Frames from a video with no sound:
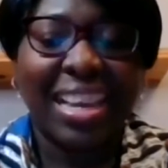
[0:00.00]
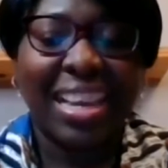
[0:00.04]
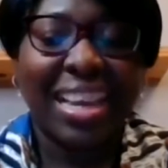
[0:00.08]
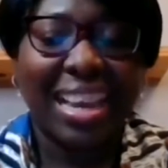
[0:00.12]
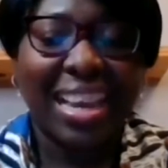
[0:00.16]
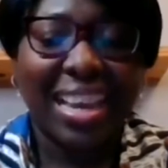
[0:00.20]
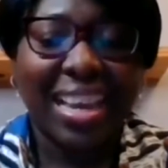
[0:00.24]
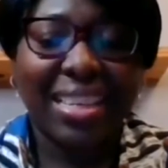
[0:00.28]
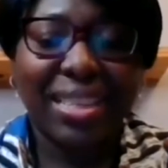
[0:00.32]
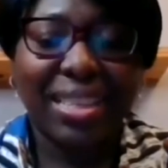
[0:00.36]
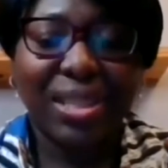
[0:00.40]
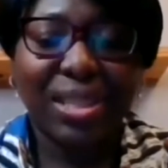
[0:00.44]

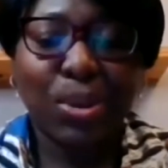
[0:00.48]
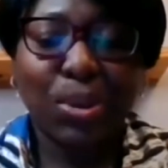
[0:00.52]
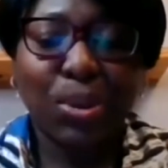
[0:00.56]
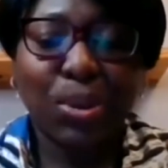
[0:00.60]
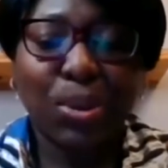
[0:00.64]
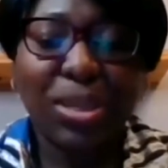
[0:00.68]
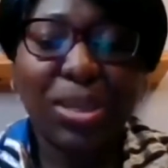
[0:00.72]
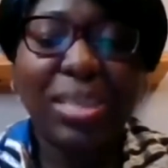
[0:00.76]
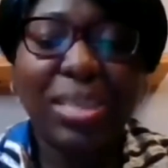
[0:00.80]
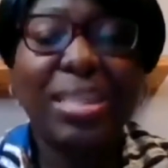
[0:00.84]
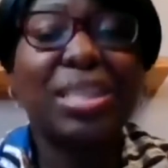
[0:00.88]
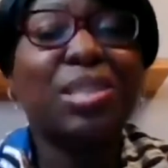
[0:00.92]

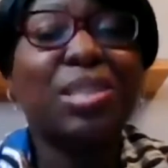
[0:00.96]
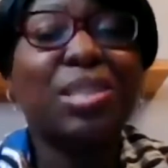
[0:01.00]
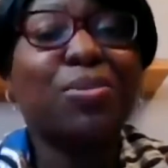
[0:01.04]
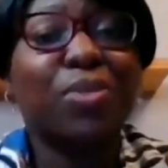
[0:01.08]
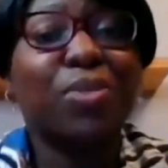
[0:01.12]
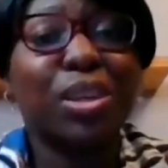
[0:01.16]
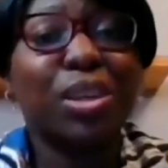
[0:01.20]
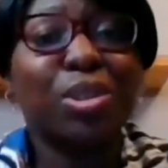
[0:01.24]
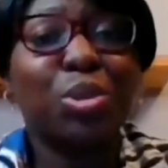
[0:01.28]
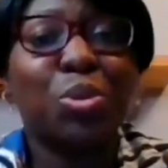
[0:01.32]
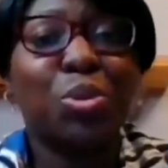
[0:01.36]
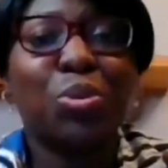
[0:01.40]
Extolling his
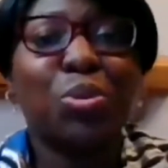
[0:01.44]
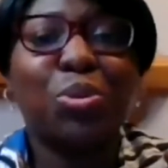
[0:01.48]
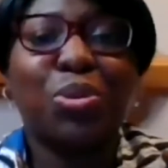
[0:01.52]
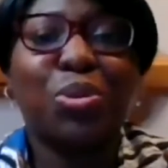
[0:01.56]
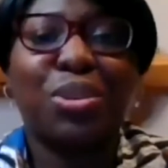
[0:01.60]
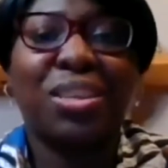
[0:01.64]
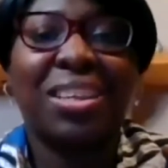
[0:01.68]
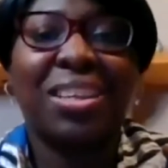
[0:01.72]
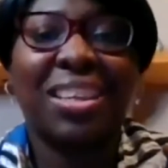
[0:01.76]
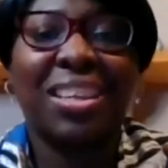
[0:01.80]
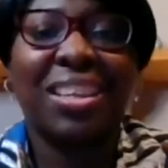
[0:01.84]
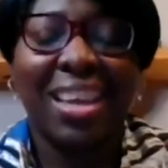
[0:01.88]
virtues
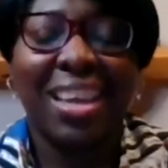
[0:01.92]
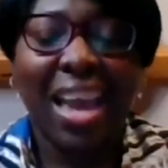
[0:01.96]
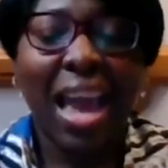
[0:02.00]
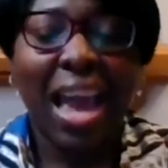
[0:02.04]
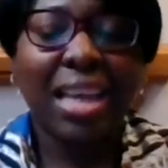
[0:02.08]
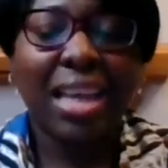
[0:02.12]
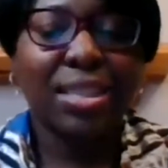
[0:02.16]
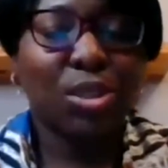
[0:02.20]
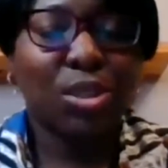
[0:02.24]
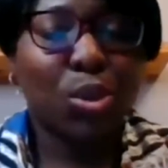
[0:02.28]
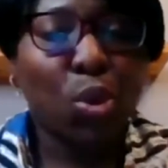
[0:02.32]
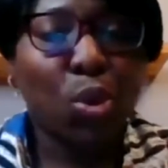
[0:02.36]

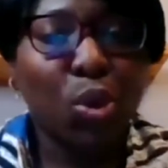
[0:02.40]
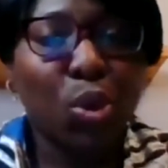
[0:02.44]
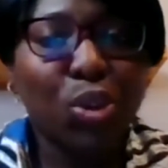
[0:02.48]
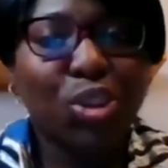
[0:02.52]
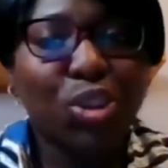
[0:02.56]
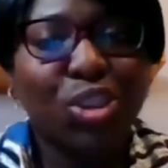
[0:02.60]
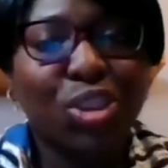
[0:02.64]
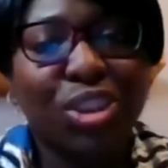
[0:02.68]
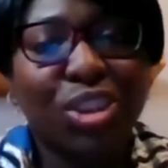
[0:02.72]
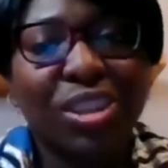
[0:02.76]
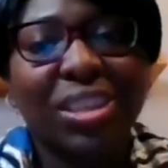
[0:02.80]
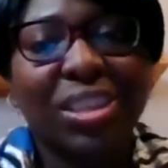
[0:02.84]
as God,
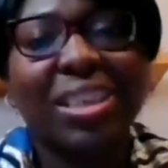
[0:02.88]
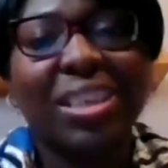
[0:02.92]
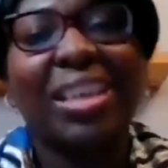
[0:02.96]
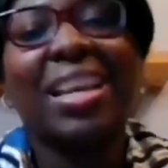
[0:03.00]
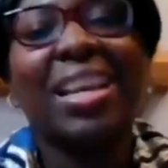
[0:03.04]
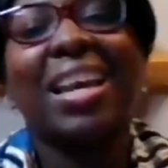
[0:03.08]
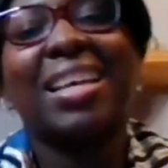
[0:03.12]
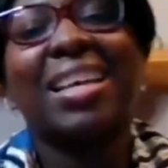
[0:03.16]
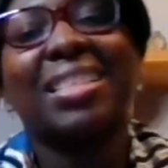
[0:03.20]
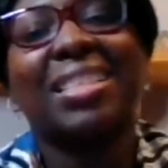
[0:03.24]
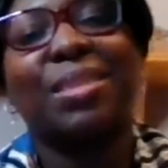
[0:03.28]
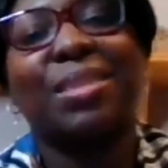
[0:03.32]

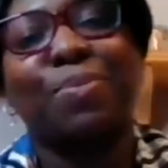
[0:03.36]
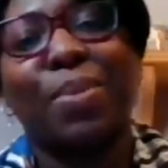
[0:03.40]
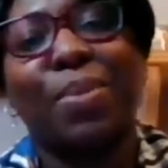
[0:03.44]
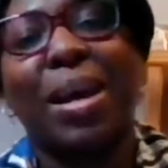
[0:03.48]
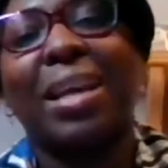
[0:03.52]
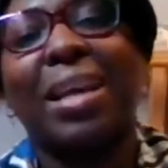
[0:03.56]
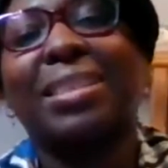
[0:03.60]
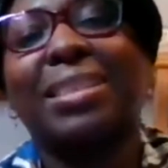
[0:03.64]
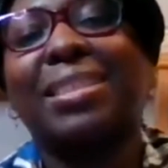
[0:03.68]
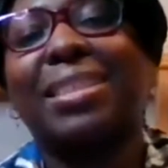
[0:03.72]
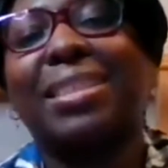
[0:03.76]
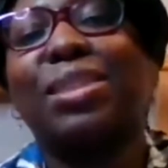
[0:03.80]
as
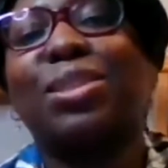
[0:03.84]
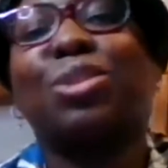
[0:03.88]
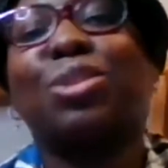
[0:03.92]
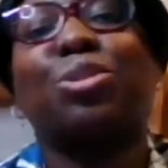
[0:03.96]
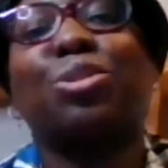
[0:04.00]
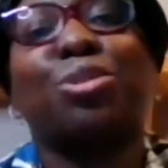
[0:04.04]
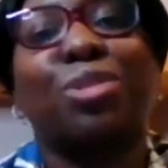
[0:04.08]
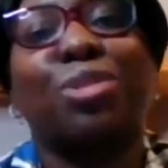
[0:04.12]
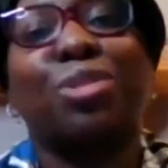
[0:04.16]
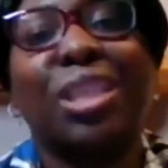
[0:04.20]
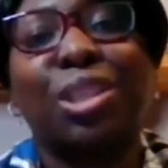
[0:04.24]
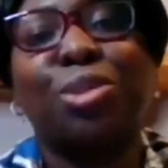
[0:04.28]

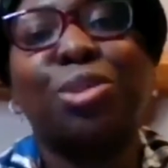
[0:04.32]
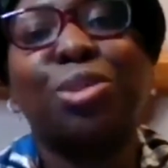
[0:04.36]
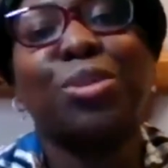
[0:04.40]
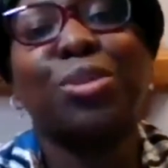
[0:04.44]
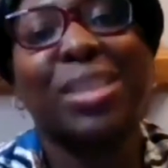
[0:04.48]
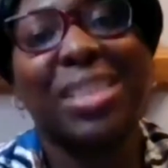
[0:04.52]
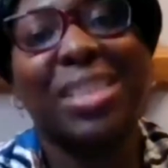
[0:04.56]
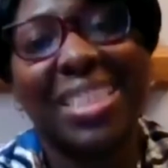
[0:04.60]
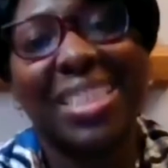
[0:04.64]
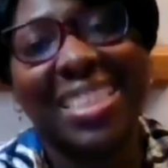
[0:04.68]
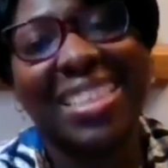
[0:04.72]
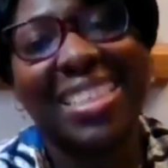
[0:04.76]
the
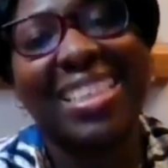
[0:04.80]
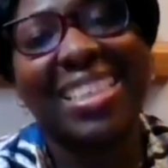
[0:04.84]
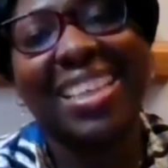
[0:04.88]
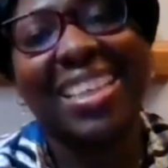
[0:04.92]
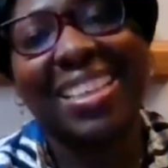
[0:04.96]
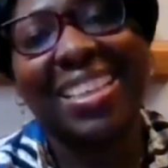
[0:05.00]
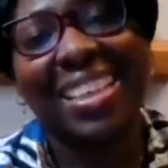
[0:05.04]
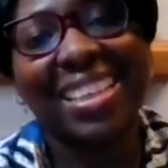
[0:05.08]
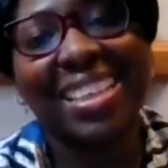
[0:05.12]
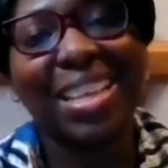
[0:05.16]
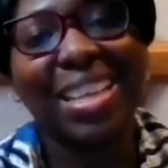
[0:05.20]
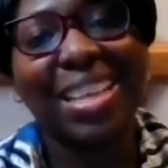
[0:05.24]
Trinity, and
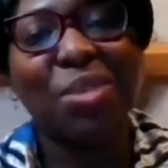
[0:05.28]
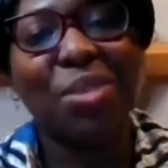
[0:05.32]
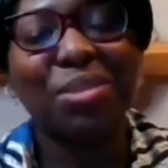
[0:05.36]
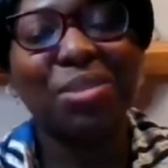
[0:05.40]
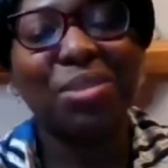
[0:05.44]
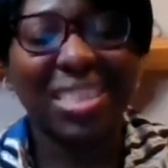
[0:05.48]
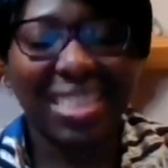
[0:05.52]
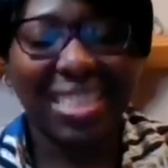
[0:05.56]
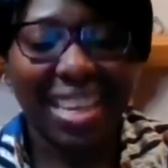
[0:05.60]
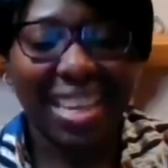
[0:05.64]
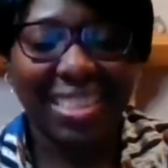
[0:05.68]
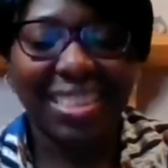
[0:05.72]
that's how the
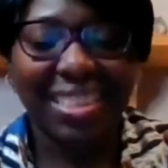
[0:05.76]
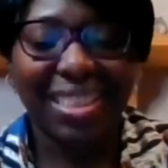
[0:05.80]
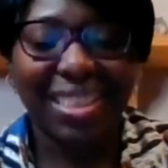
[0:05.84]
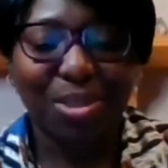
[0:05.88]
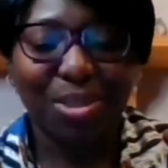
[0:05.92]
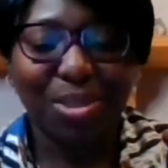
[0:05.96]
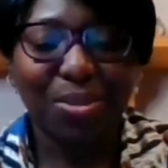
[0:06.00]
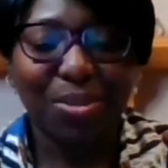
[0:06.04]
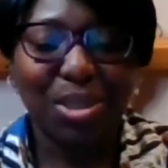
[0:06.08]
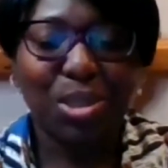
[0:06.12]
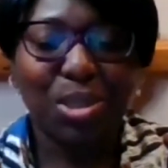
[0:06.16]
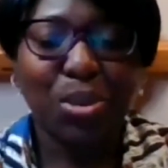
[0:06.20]
standards
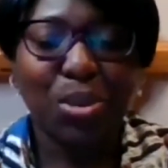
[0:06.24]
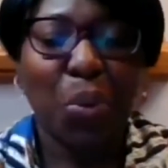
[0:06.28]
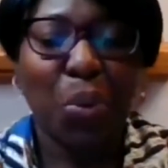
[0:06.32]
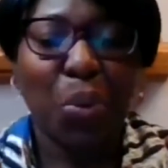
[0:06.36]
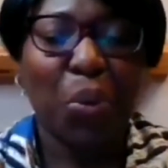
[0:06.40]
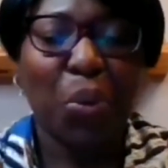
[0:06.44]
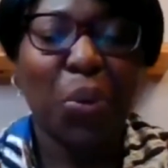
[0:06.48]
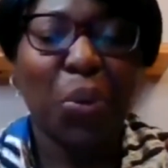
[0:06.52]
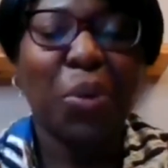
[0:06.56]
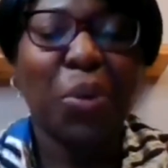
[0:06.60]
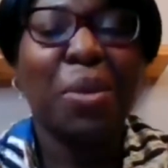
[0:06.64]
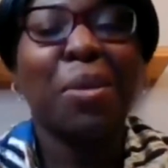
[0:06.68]
of the song
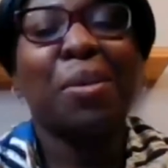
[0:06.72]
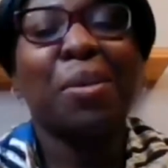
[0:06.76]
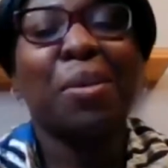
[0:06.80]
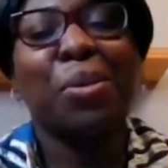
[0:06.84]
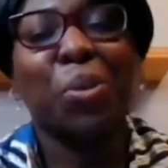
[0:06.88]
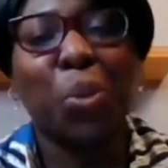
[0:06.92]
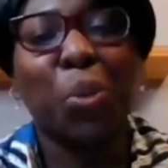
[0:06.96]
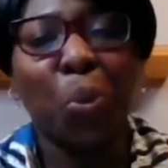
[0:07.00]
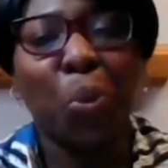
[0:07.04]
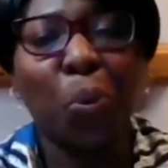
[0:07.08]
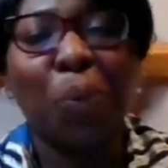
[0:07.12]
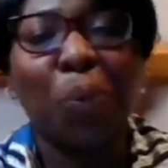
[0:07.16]

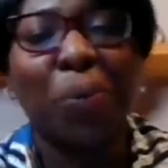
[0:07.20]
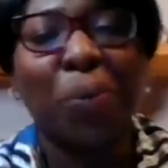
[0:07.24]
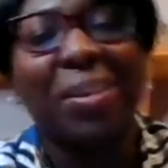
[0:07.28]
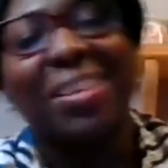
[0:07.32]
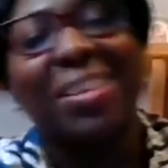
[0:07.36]
go.